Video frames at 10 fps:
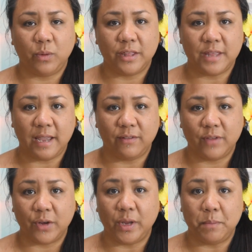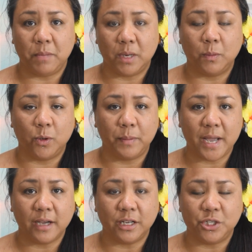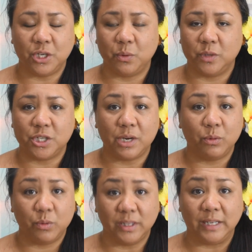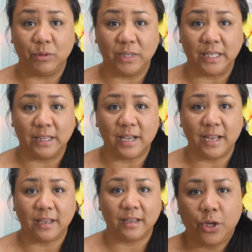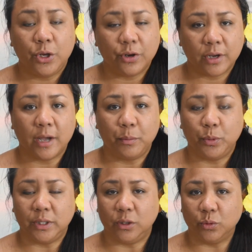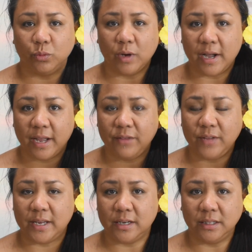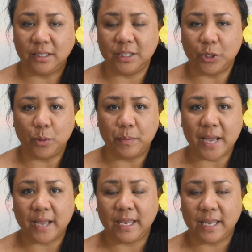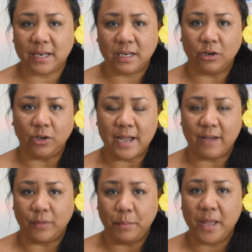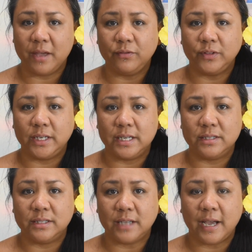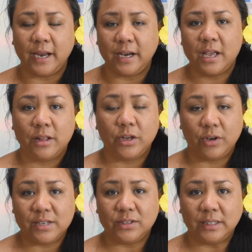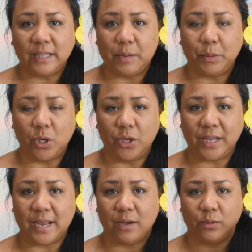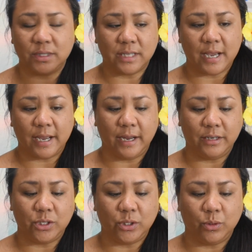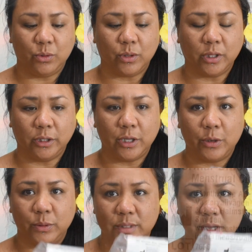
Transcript: with a very minimal packaging, which I really, really like. Your cup will arrive in a little baggie and it'll have a pamphlet inside. There is a label on the outside to close